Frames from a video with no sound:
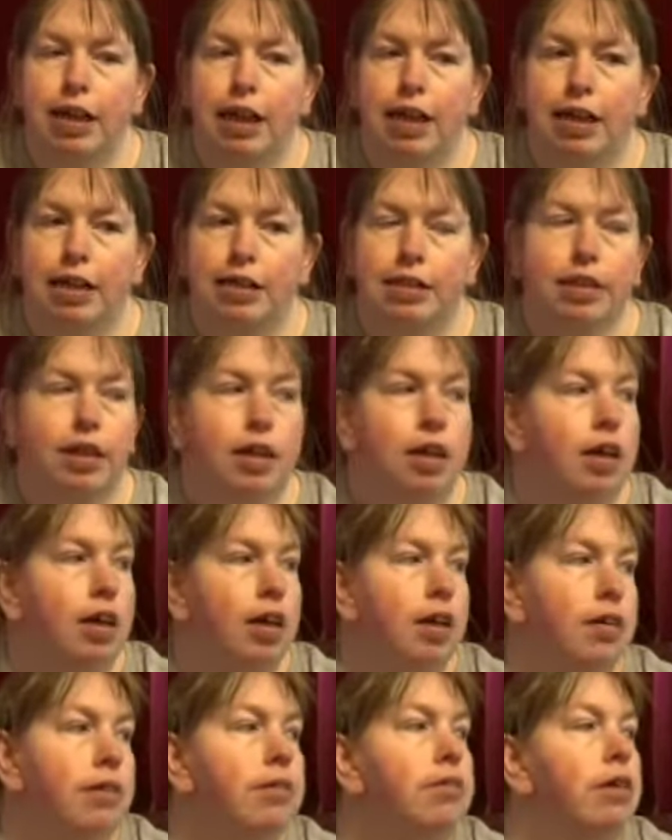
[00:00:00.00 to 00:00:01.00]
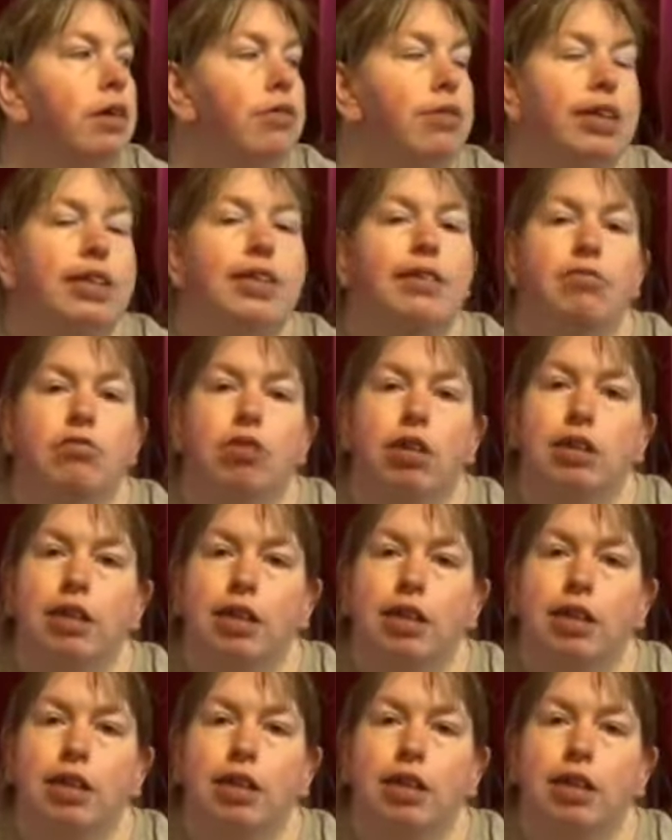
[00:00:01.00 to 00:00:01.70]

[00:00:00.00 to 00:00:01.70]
as we're still trying to